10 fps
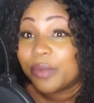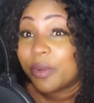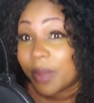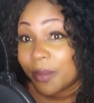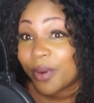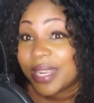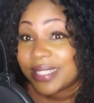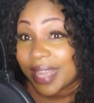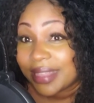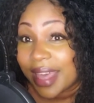Remember I
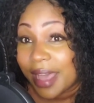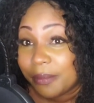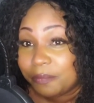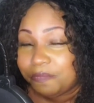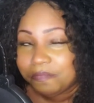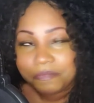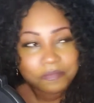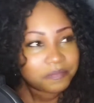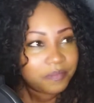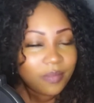said that?
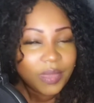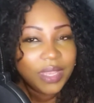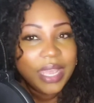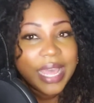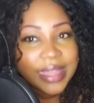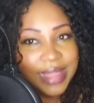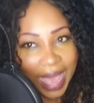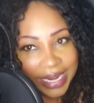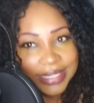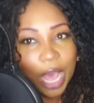
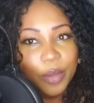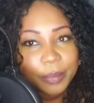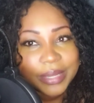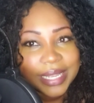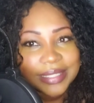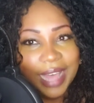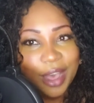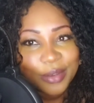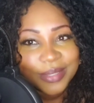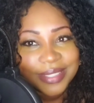That is how it plays
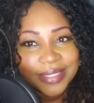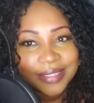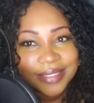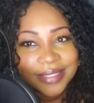out.